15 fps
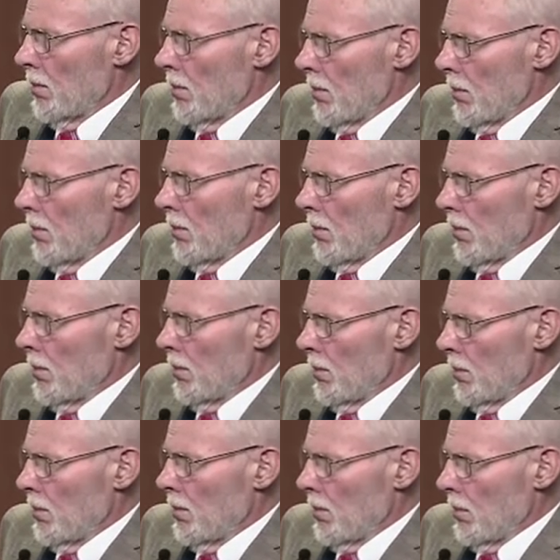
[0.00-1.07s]

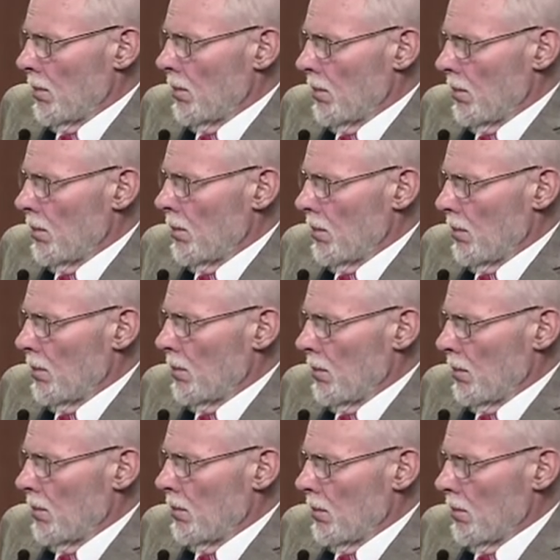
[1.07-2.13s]

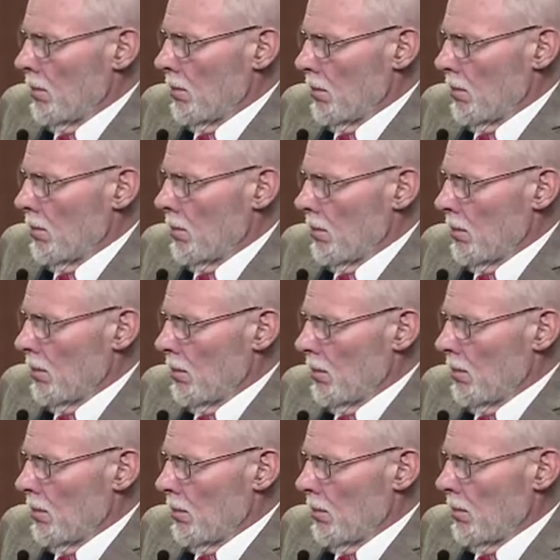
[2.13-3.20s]

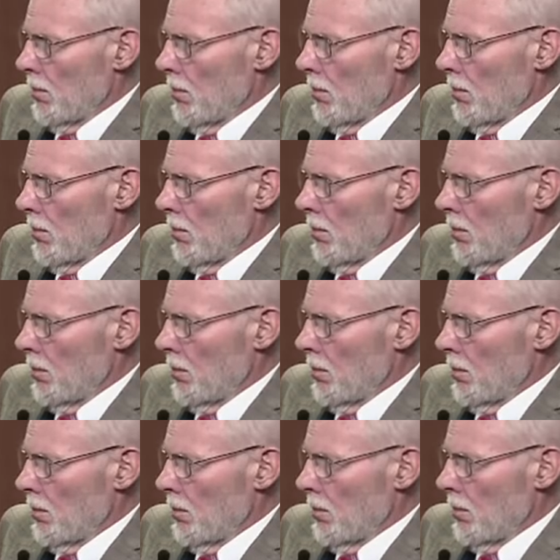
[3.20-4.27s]

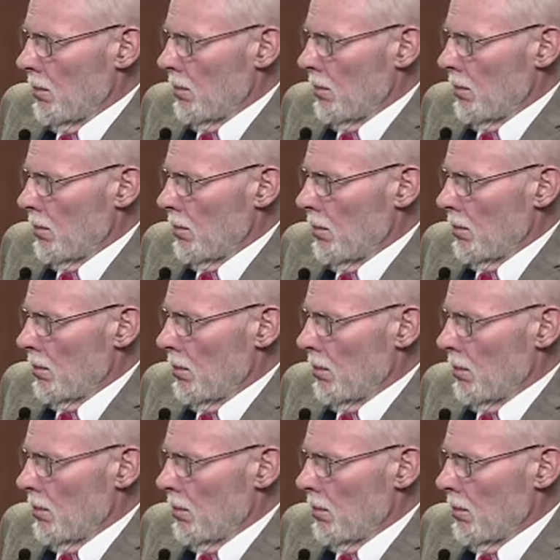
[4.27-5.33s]

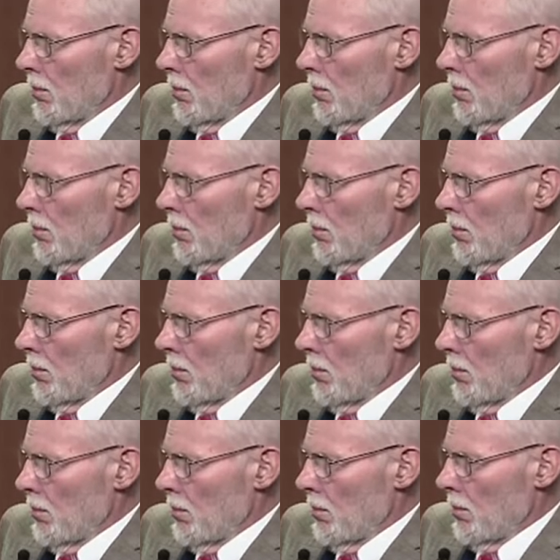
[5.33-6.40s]

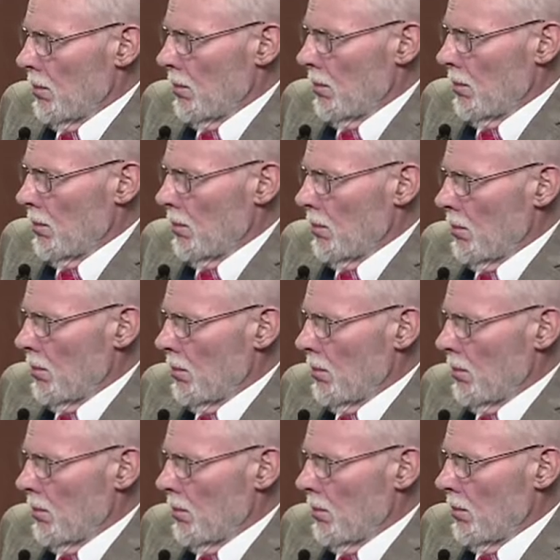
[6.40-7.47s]

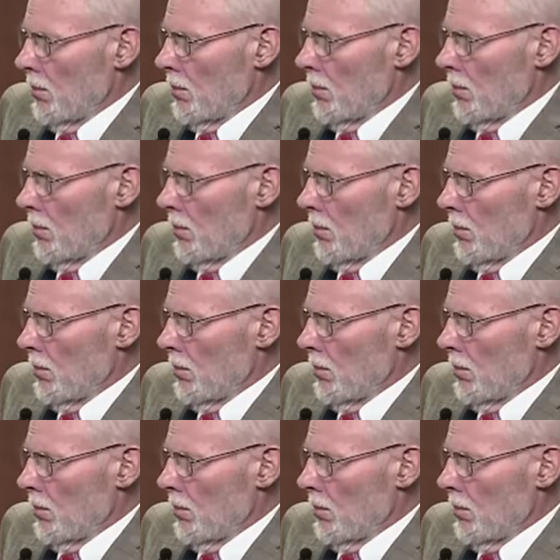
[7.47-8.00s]
This person isn't speaking.